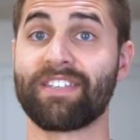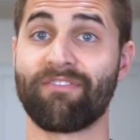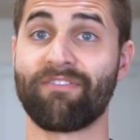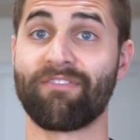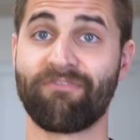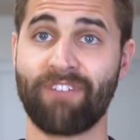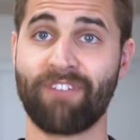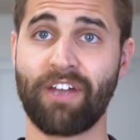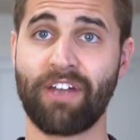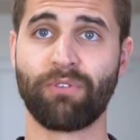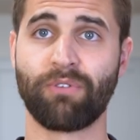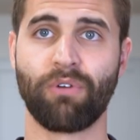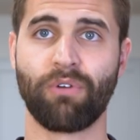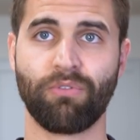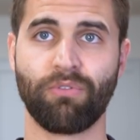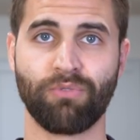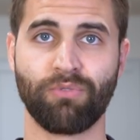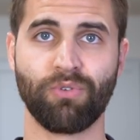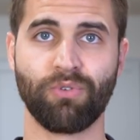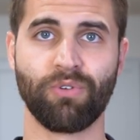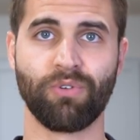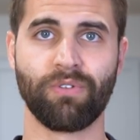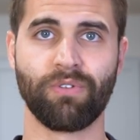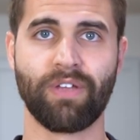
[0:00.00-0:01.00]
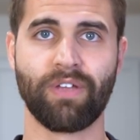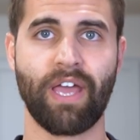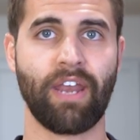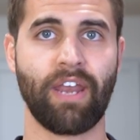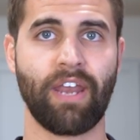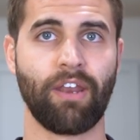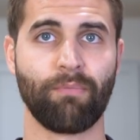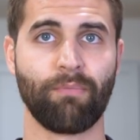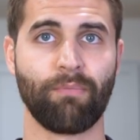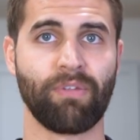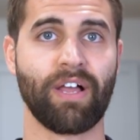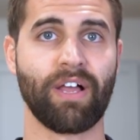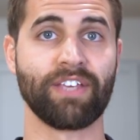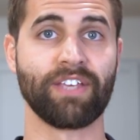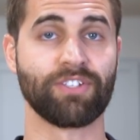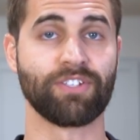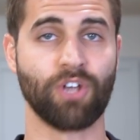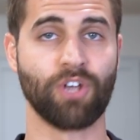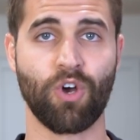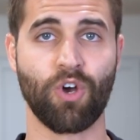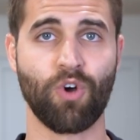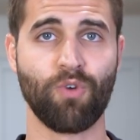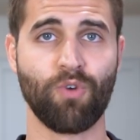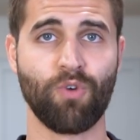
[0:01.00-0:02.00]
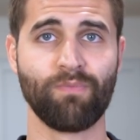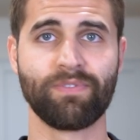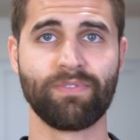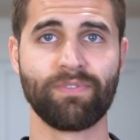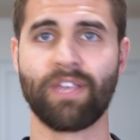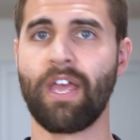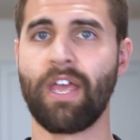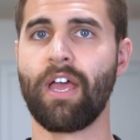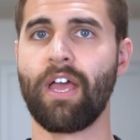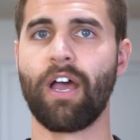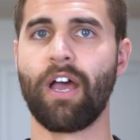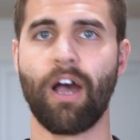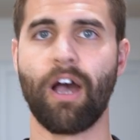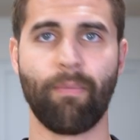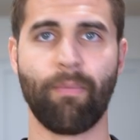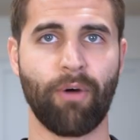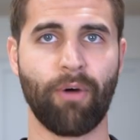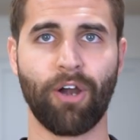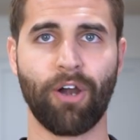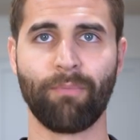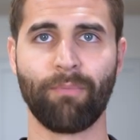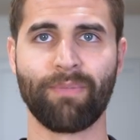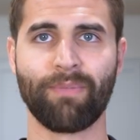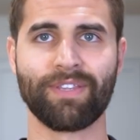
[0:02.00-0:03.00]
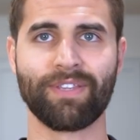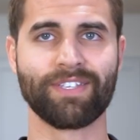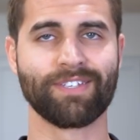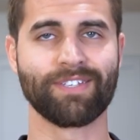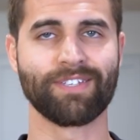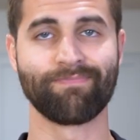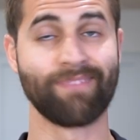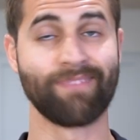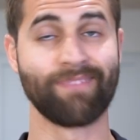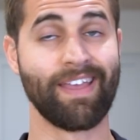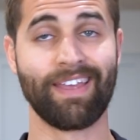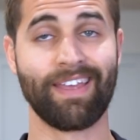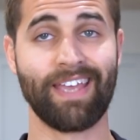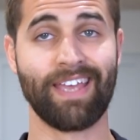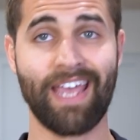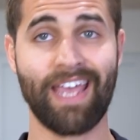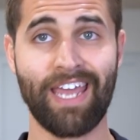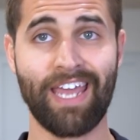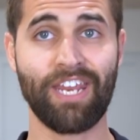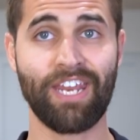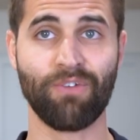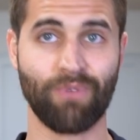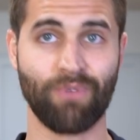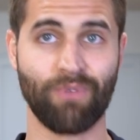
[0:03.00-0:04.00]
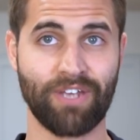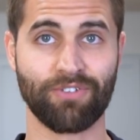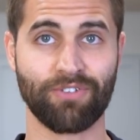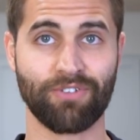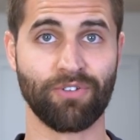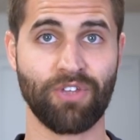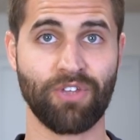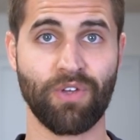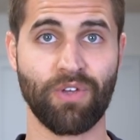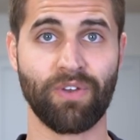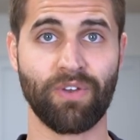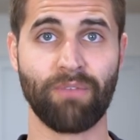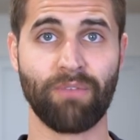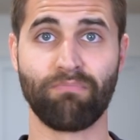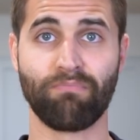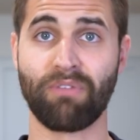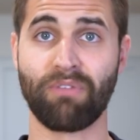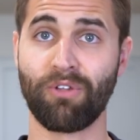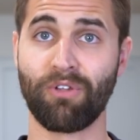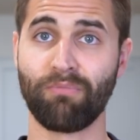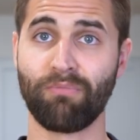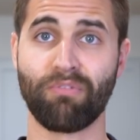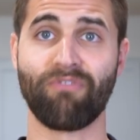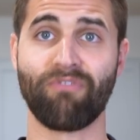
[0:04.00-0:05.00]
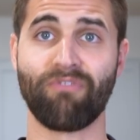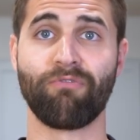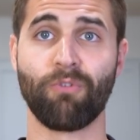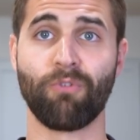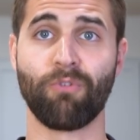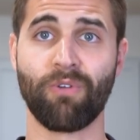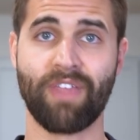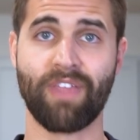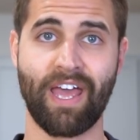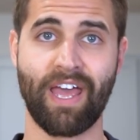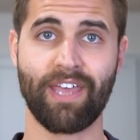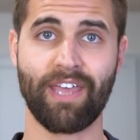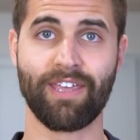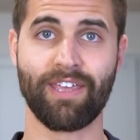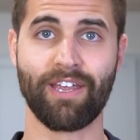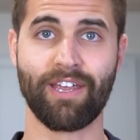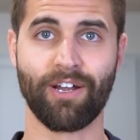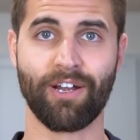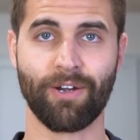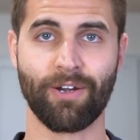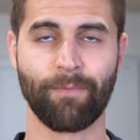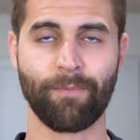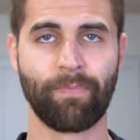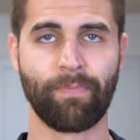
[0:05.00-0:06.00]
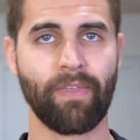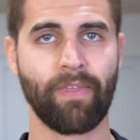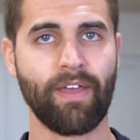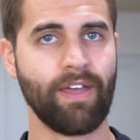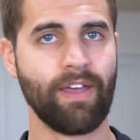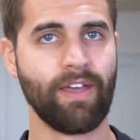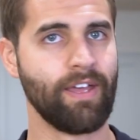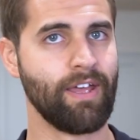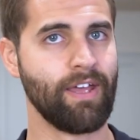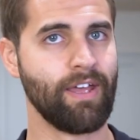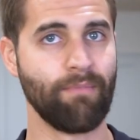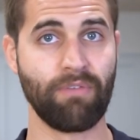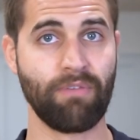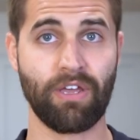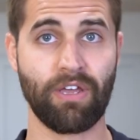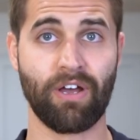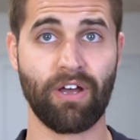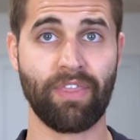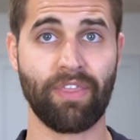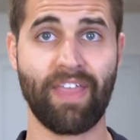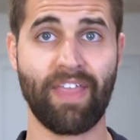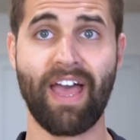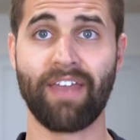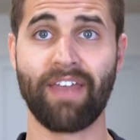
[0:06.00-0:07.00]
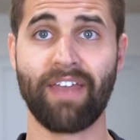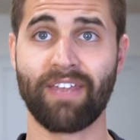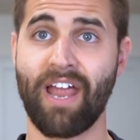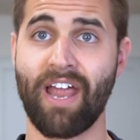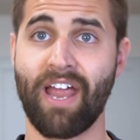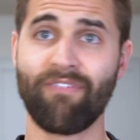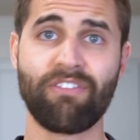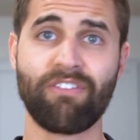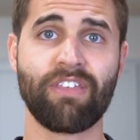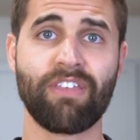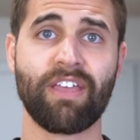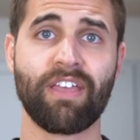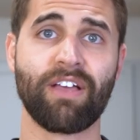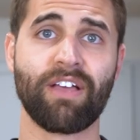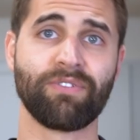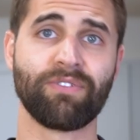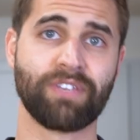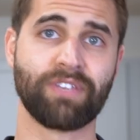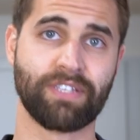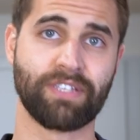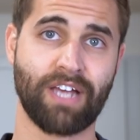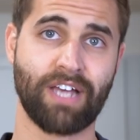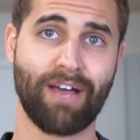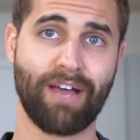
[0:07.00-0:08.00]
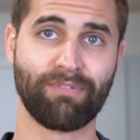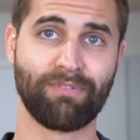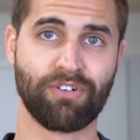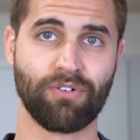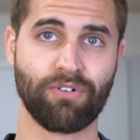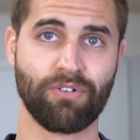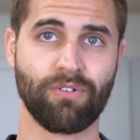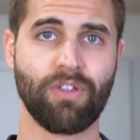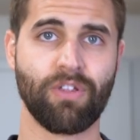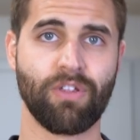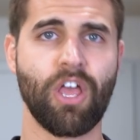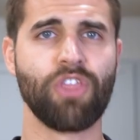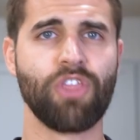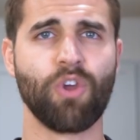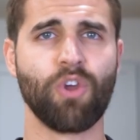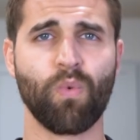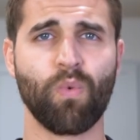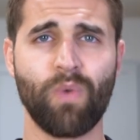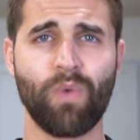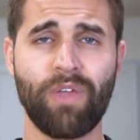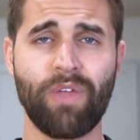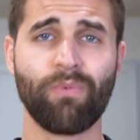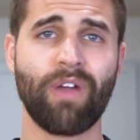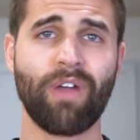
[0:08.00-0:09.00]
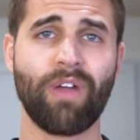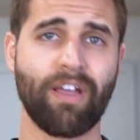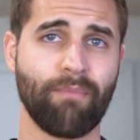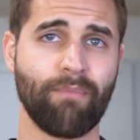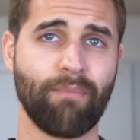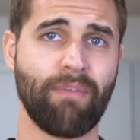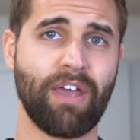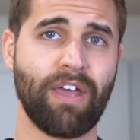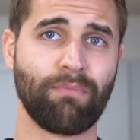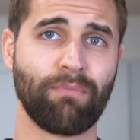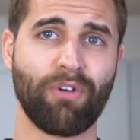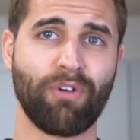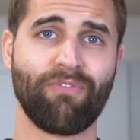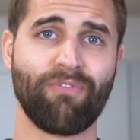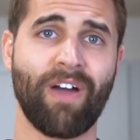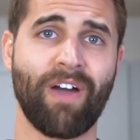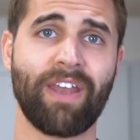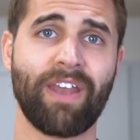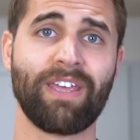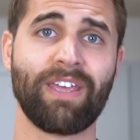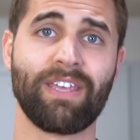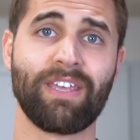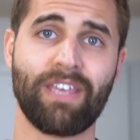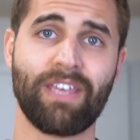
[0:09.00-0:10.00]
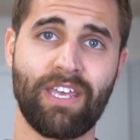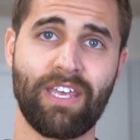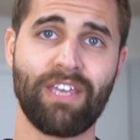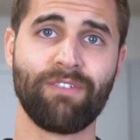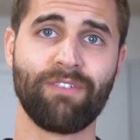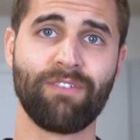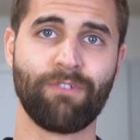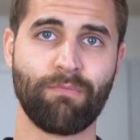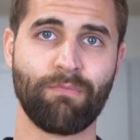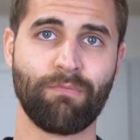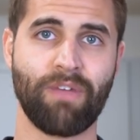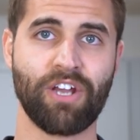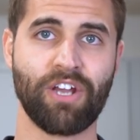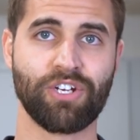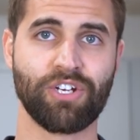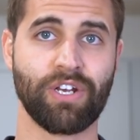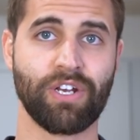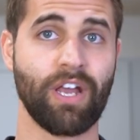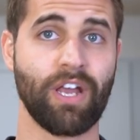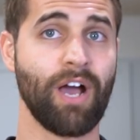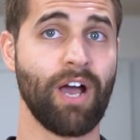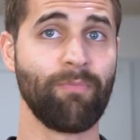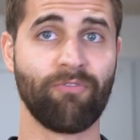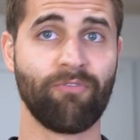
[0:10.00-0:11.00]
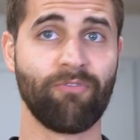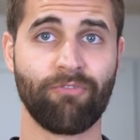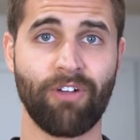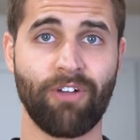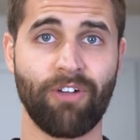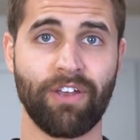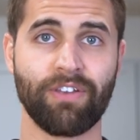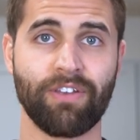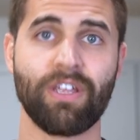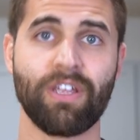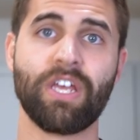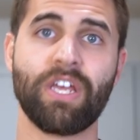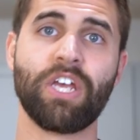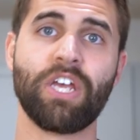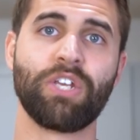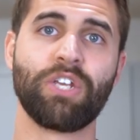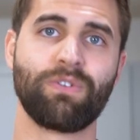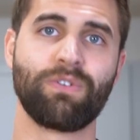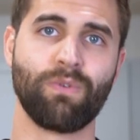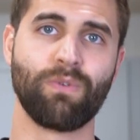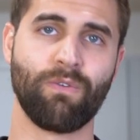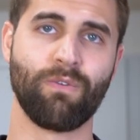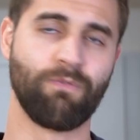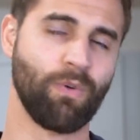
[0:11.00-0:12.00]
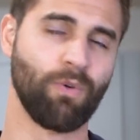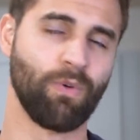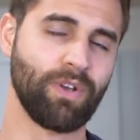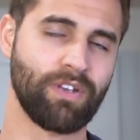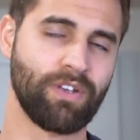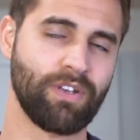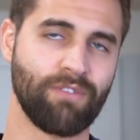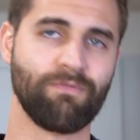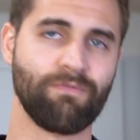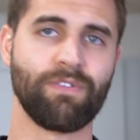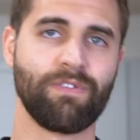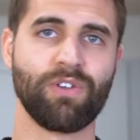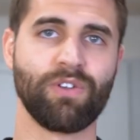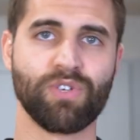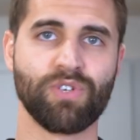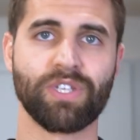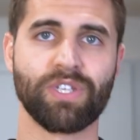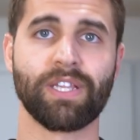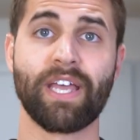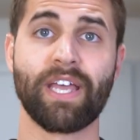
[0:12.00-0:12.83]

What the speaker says: a federal rule, and it applies to homes, apartments, any rental unit built before that year. Beyond that, everything else is optional, though we recommend providing key information up front to avoid confusion